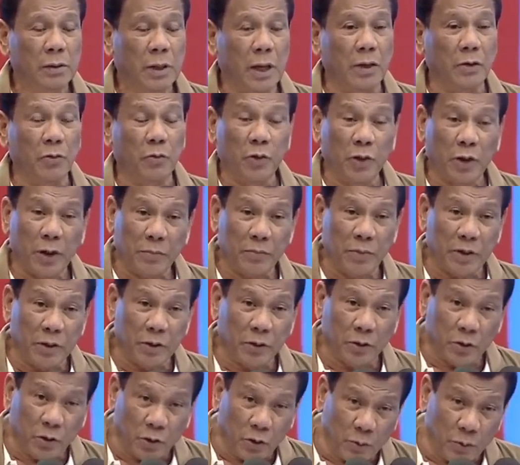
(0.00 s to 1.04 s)
And we have
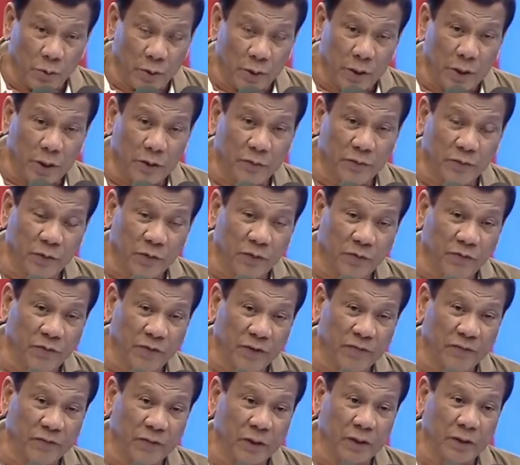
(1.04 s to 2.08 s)
been doing it for
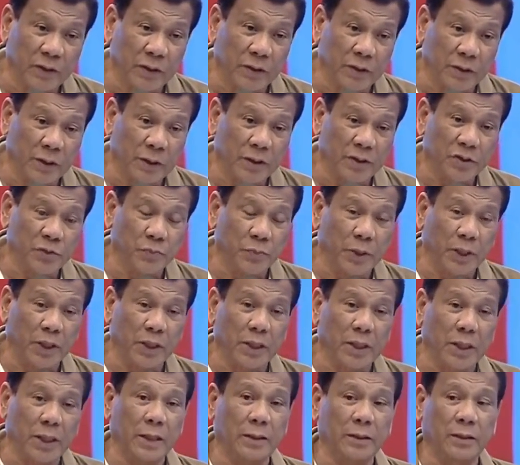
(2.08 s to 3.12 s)
53 years,
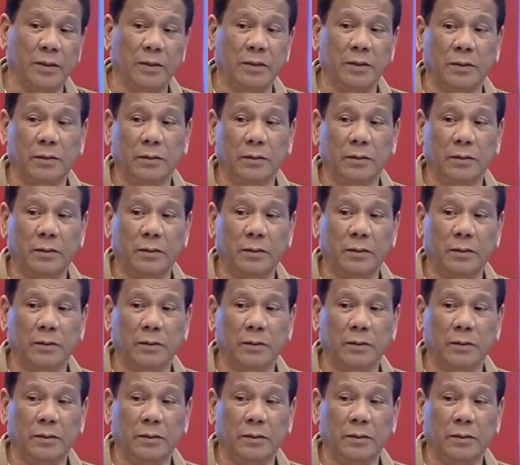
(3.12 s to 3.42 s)
my God.